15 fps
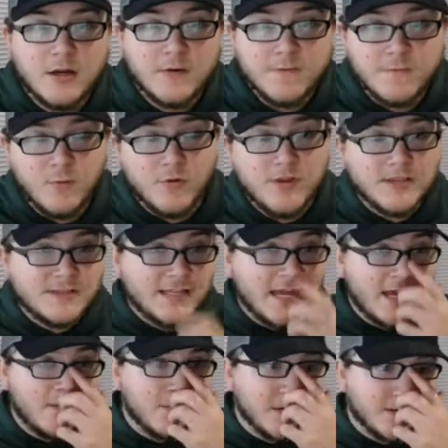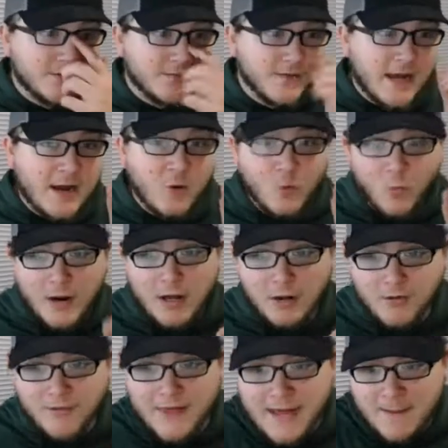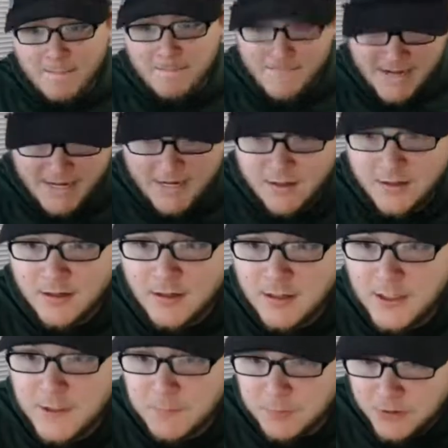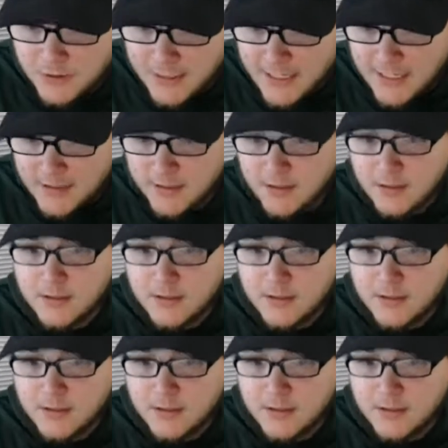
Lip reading: for this game because of how well that man played.